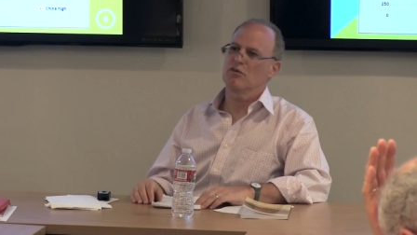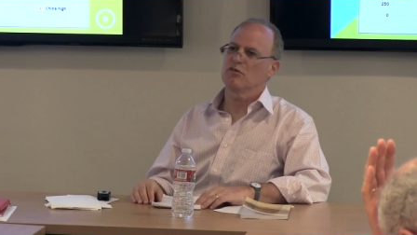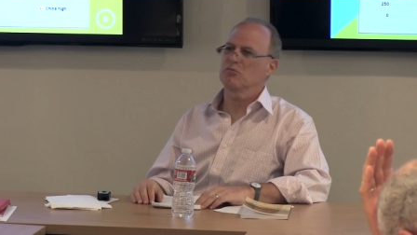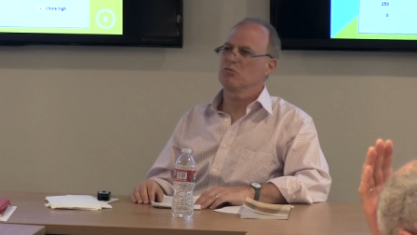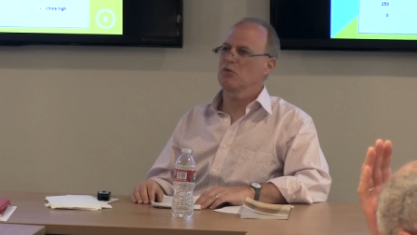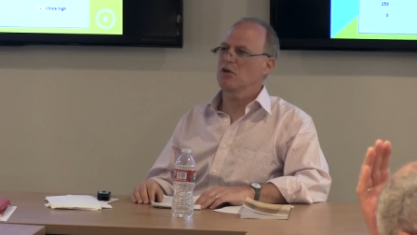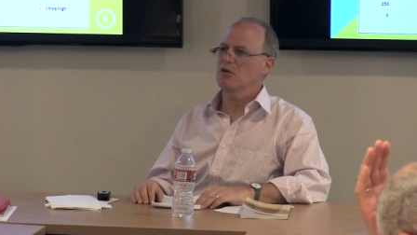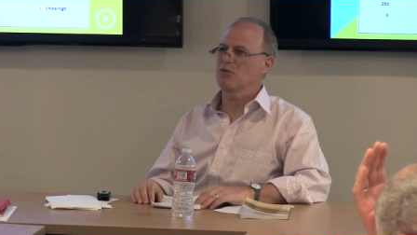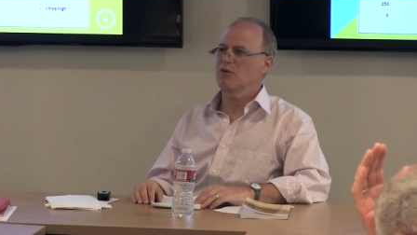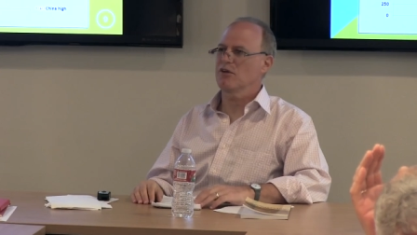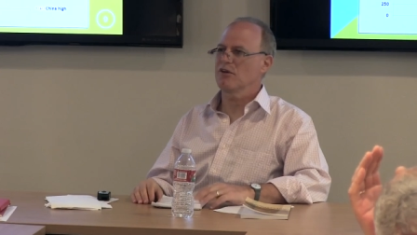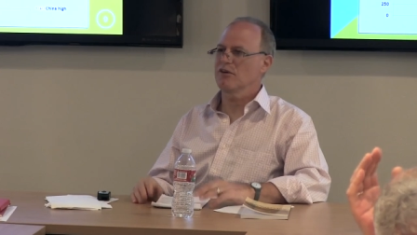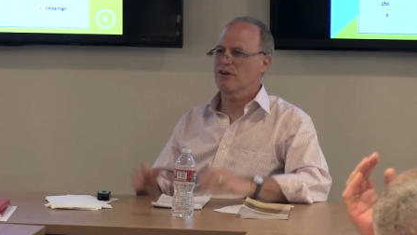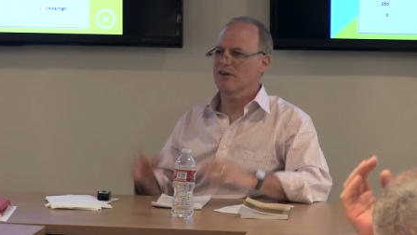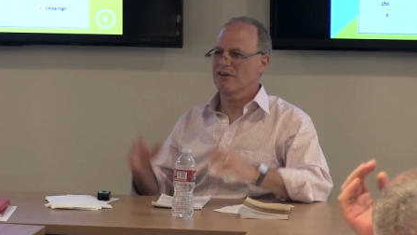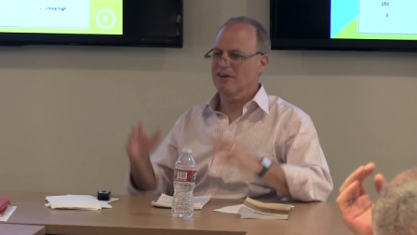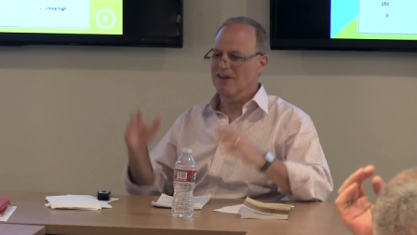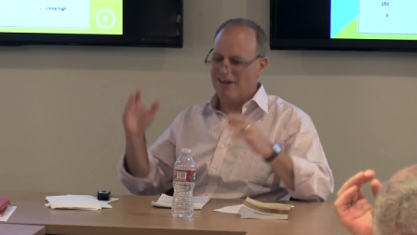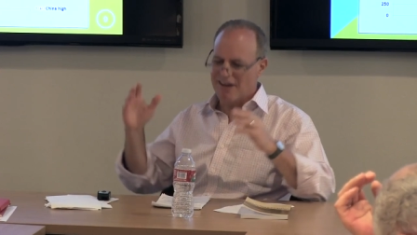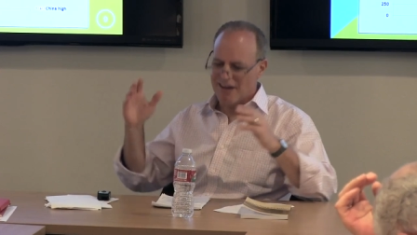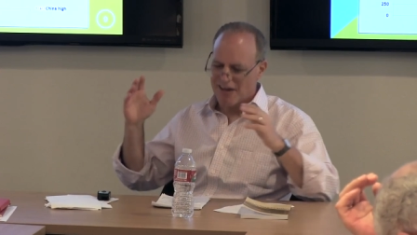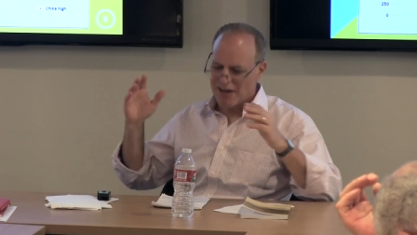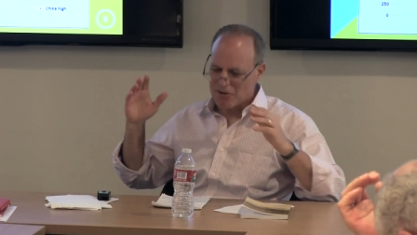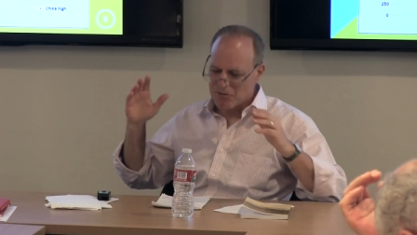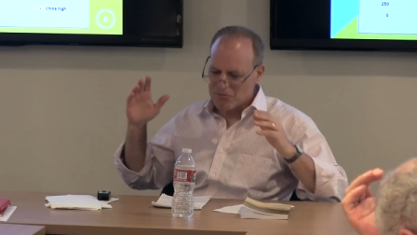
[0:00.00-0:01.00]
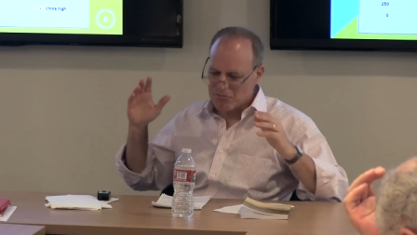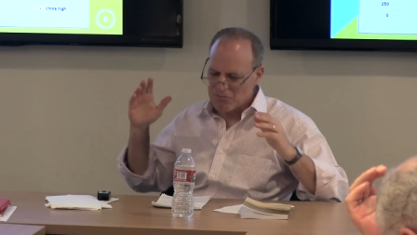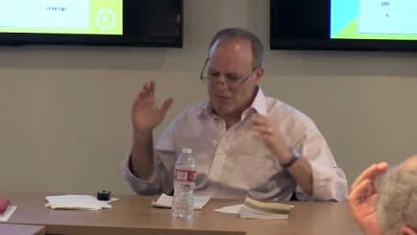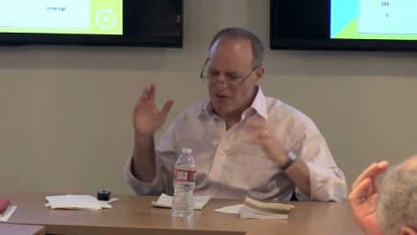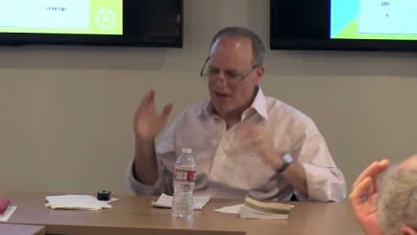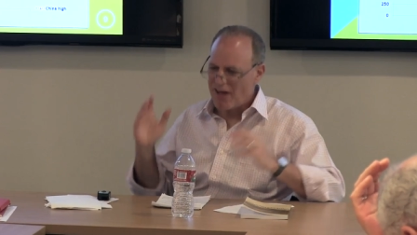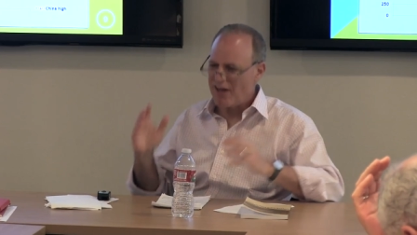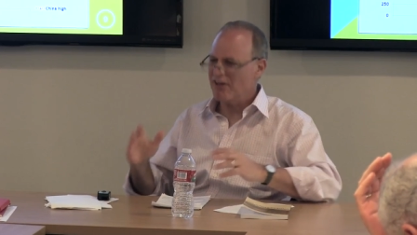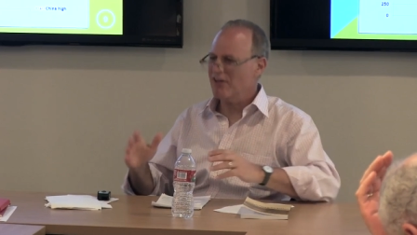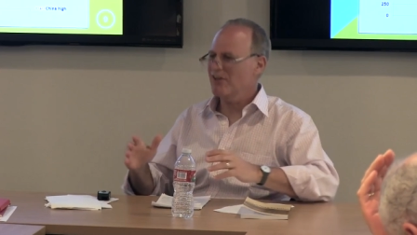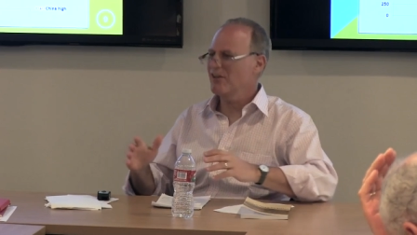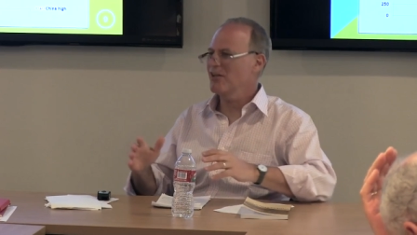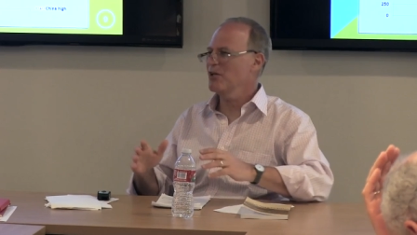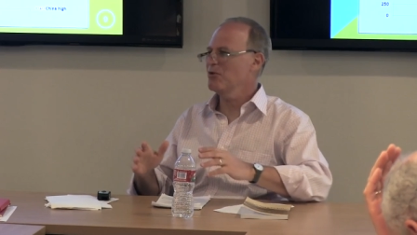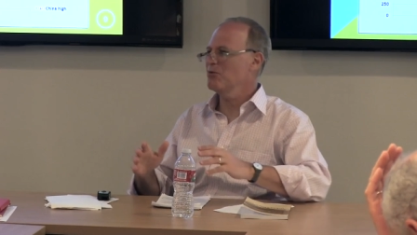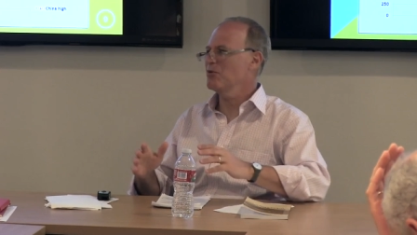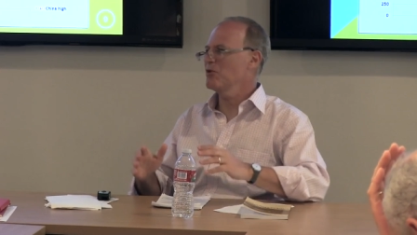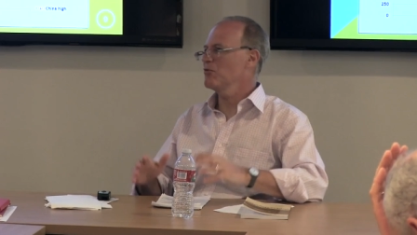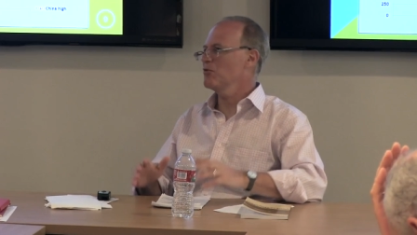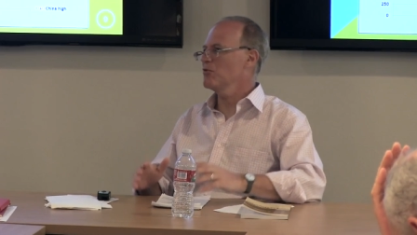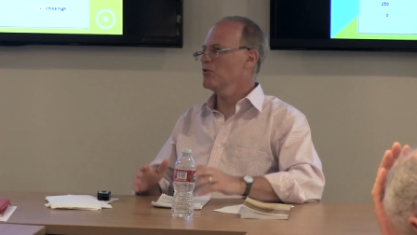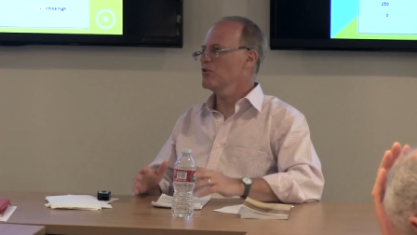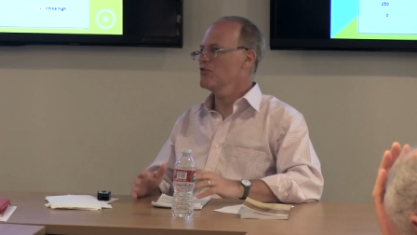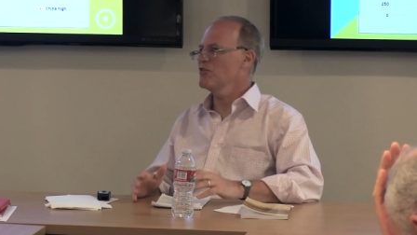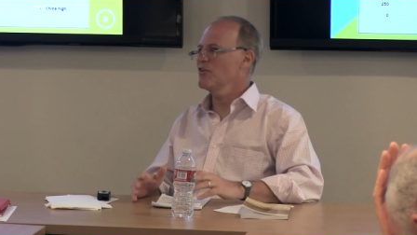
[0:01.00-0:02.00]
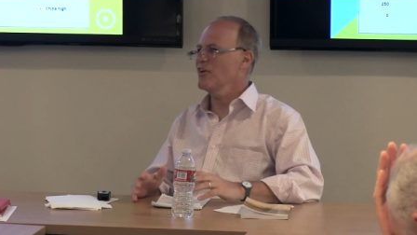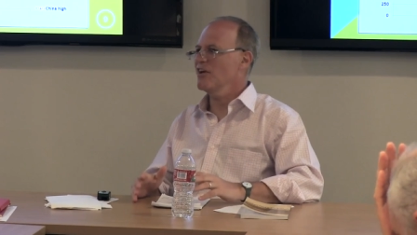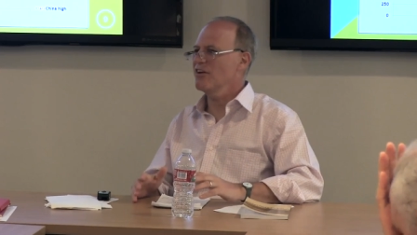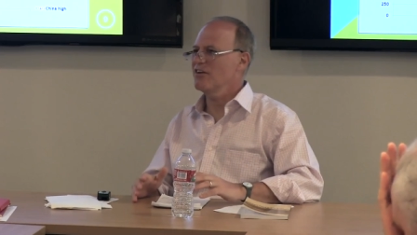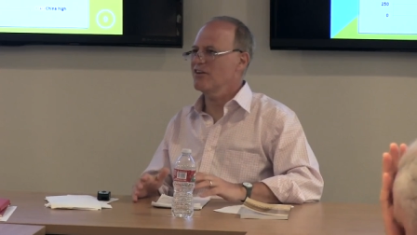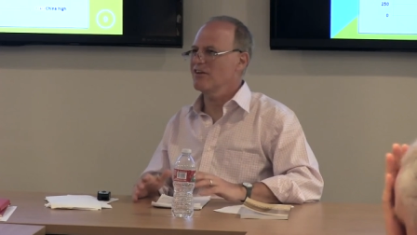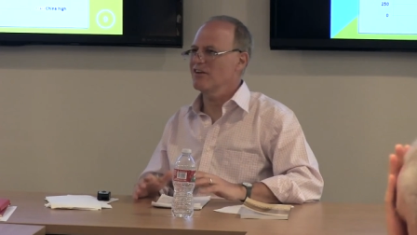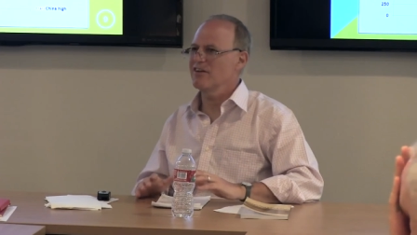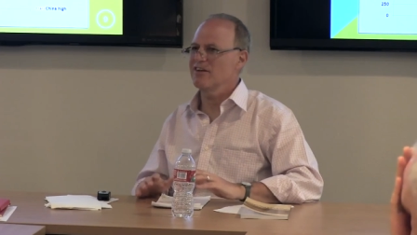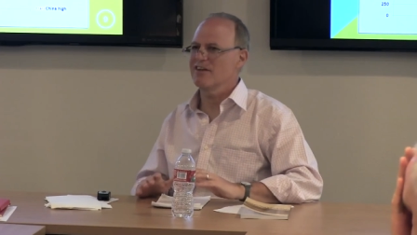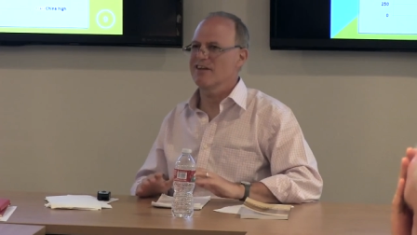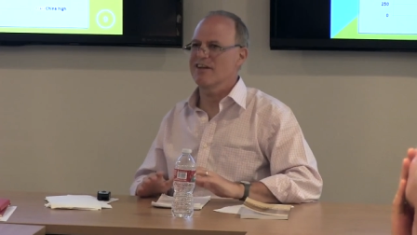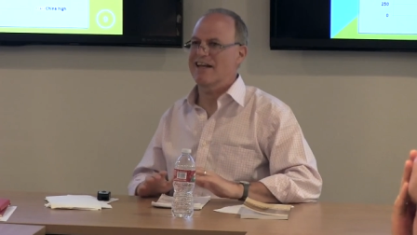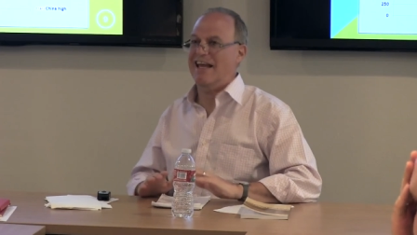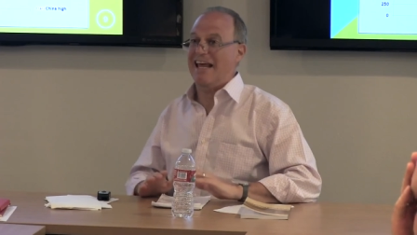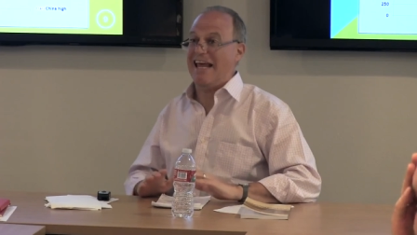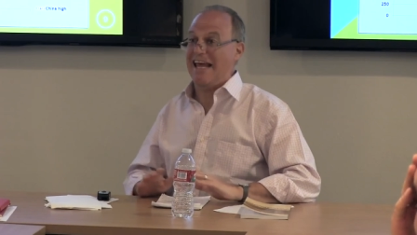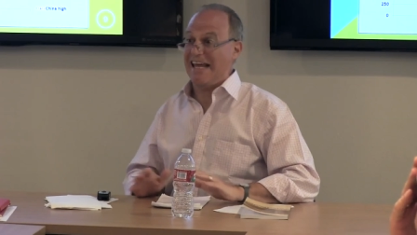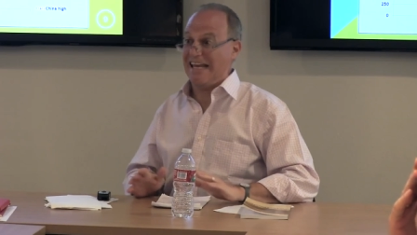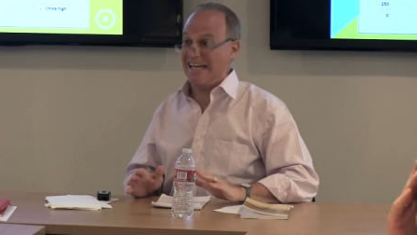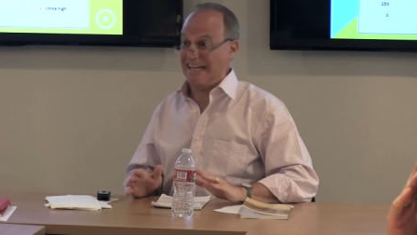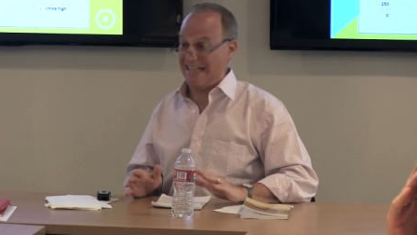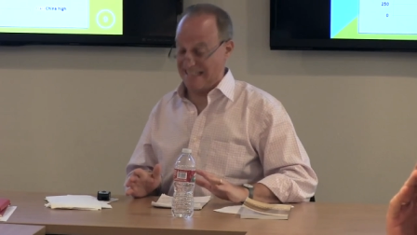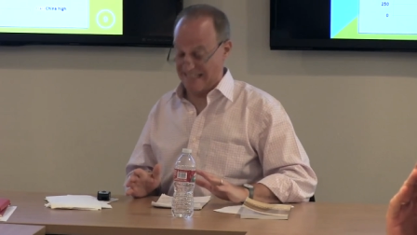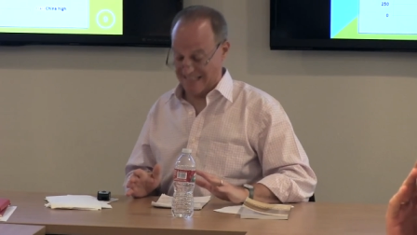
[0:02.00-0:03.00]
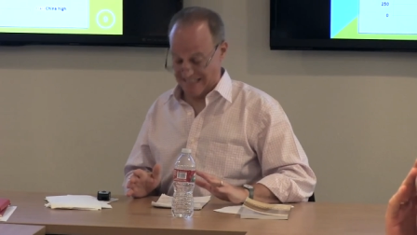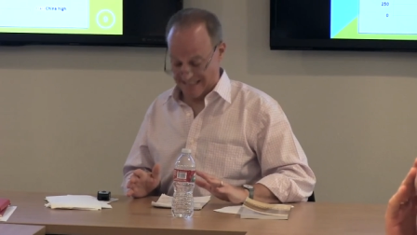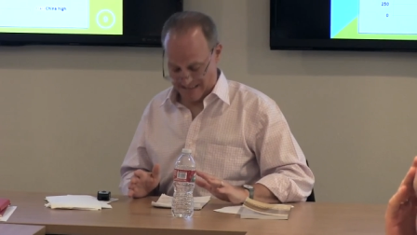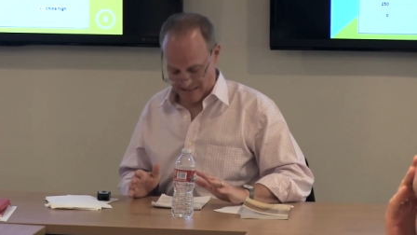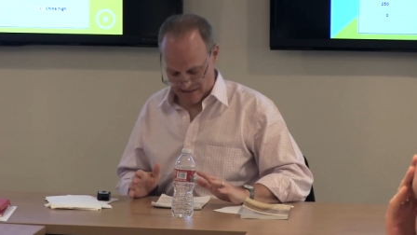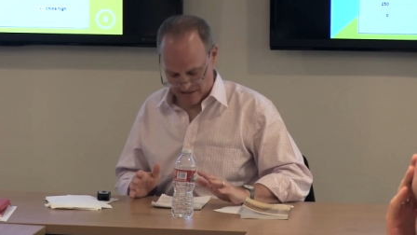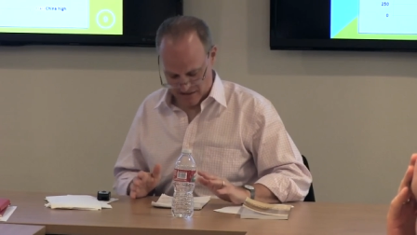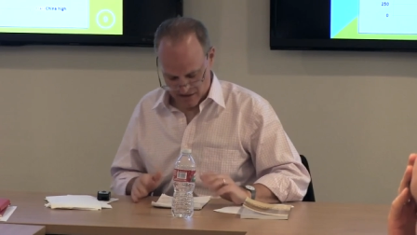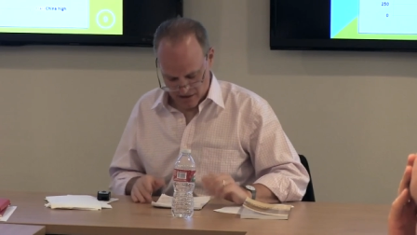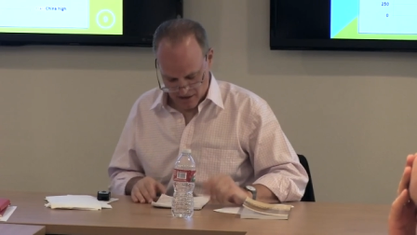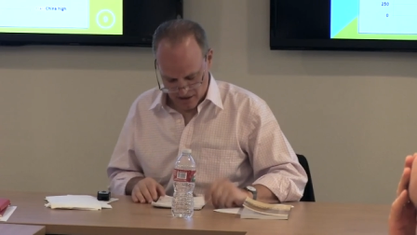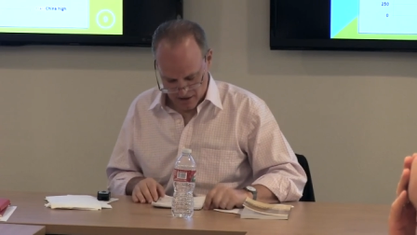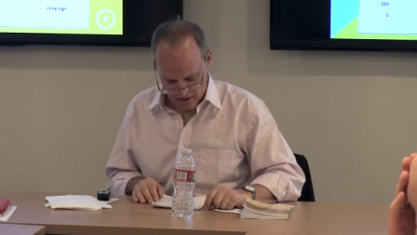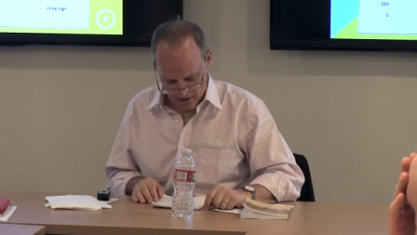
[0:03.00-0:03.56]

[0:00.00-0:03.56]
this. By the way, I am not claiming originality, and it is.